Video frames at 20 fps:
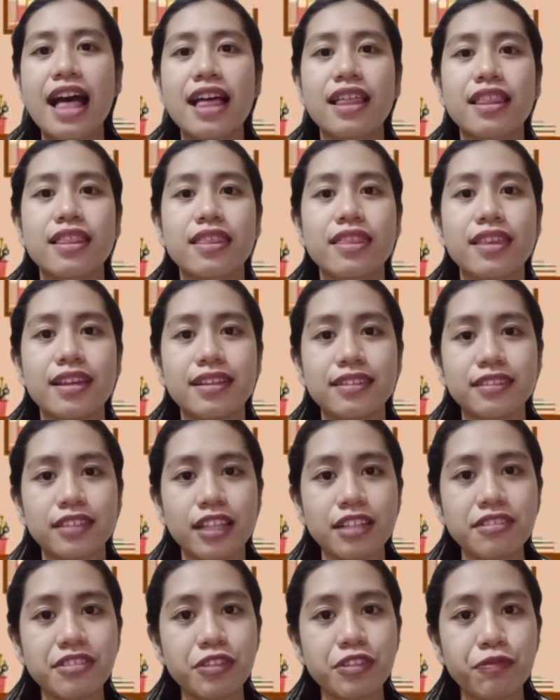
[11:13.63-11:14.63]
The
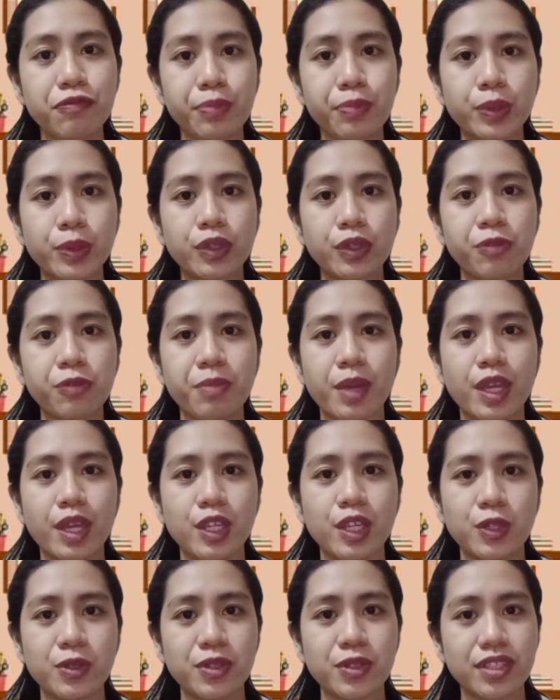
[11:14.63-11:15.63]
intensive pronoun
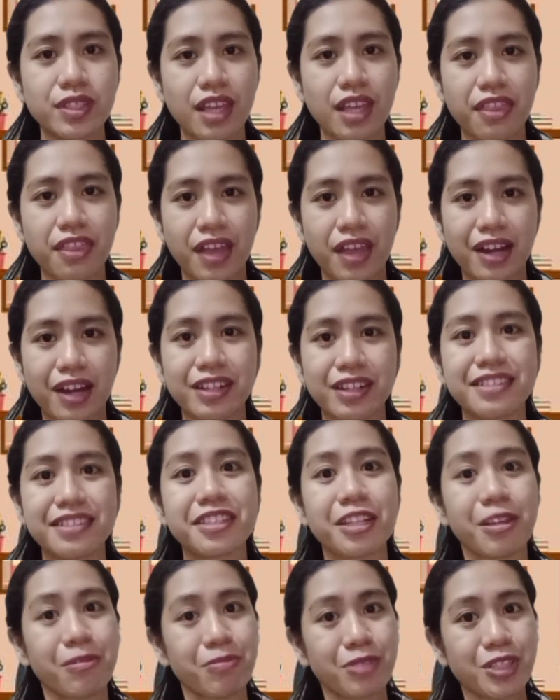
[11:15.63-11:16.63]
being used there is
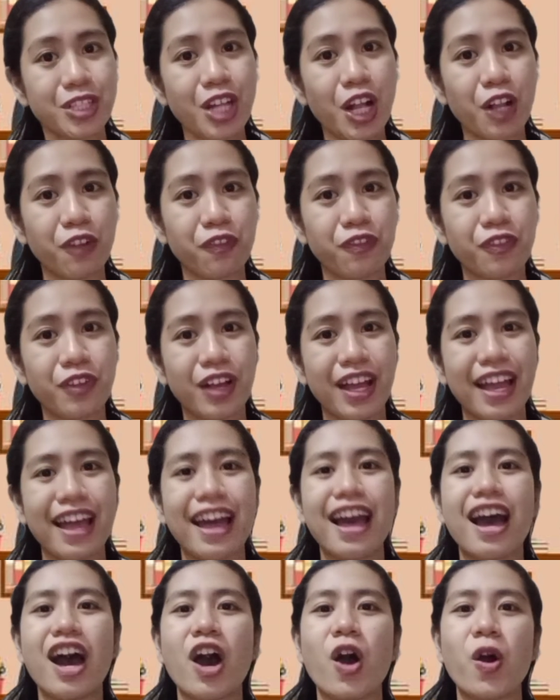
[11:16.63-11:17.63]
himself.
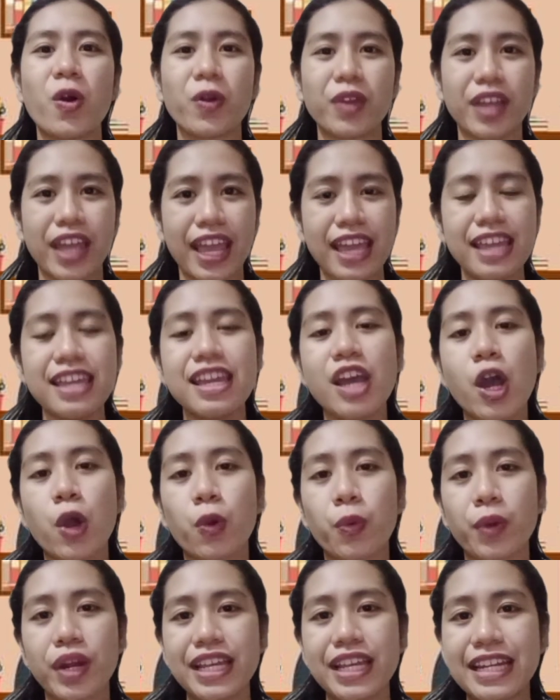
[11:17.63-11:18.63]
Okay,
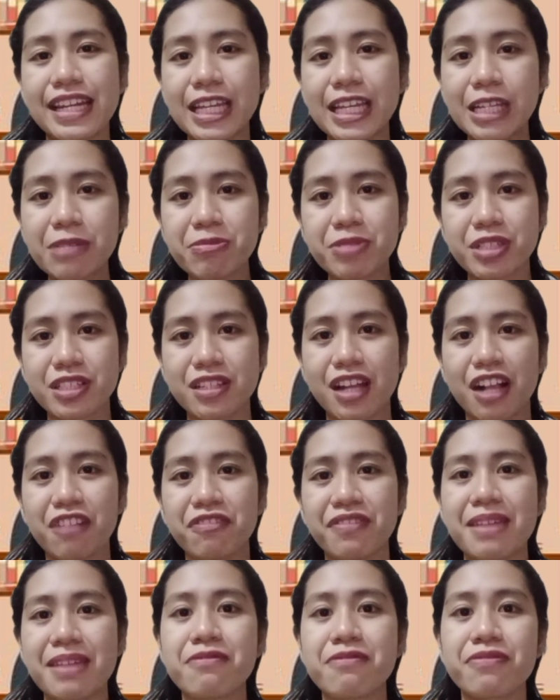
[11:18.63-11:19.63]
wherein himself
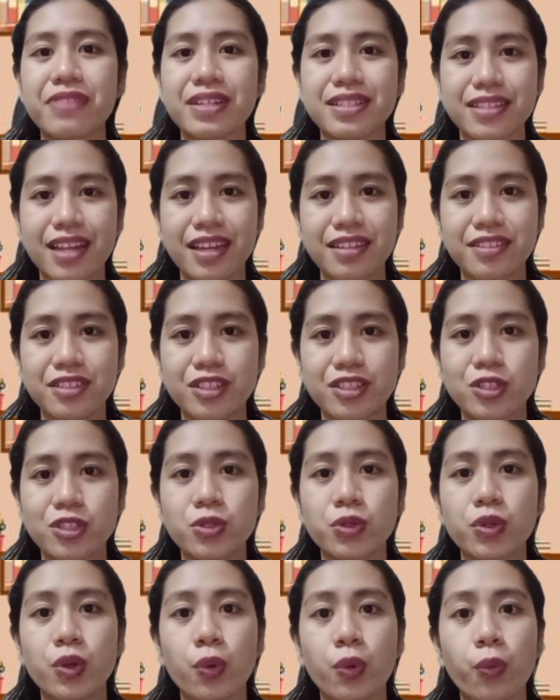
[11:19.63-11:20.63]
emphasizes
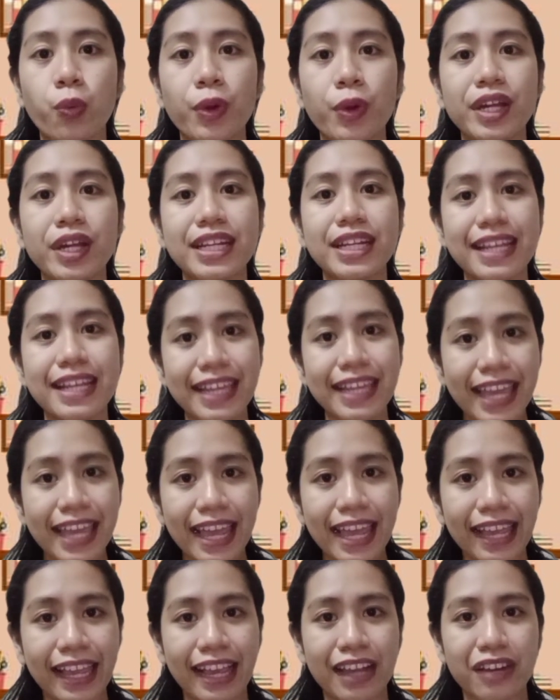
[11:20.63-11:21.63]
to the word
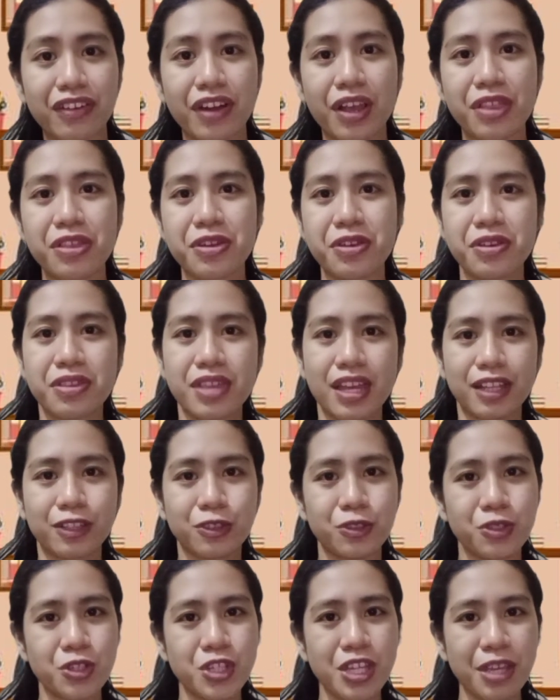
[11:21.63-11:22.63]
king rather than
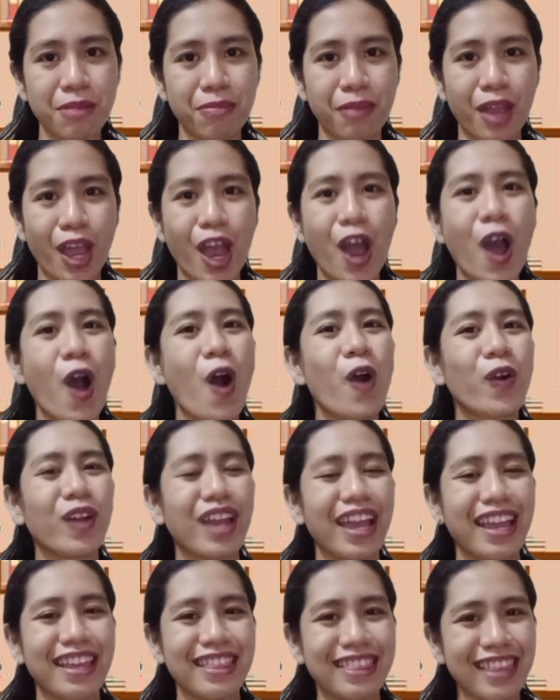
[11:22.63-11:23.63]
to Jim.
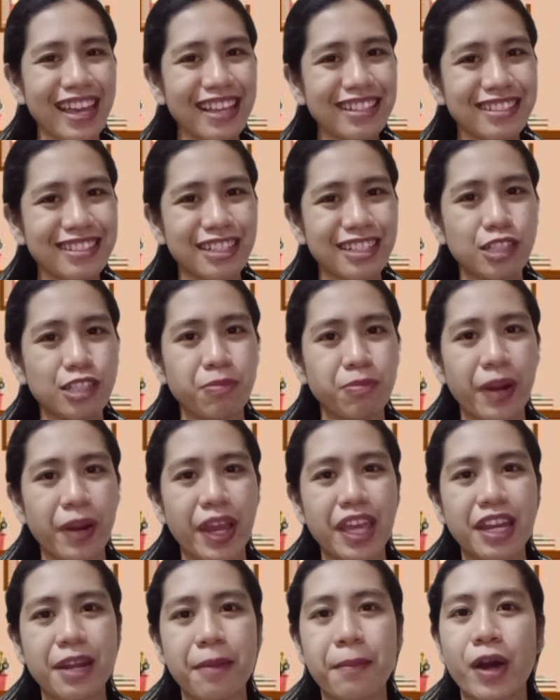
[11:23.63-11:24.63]
Okay, that's
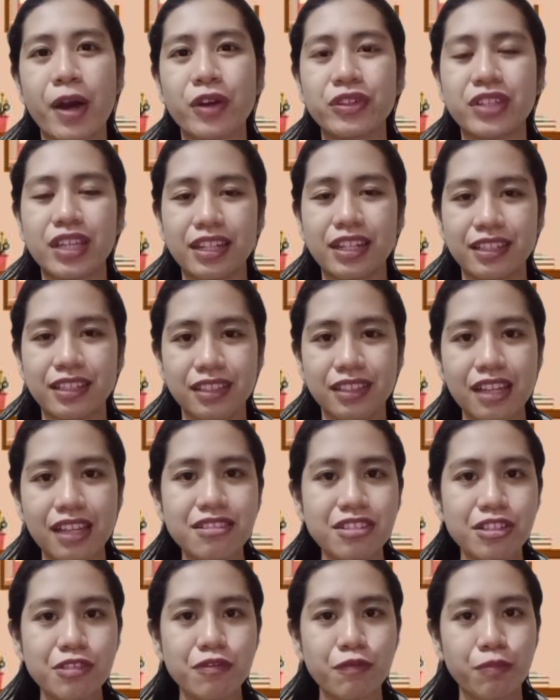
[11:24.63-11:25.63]
explained about an
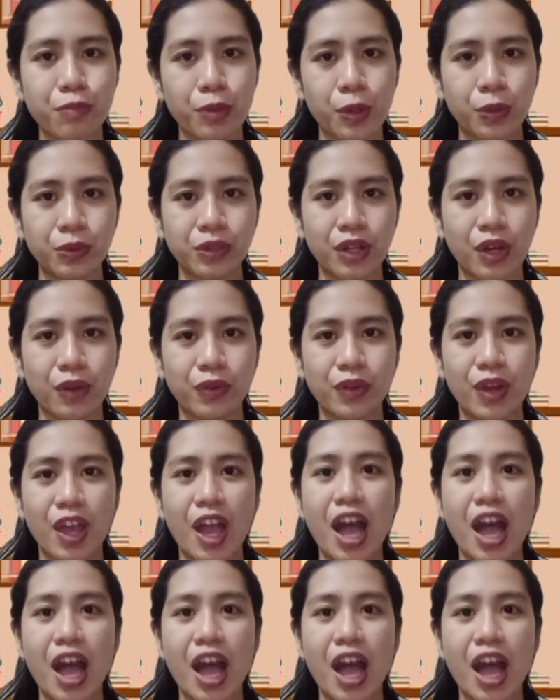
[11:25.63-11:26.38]
intensive pronoun.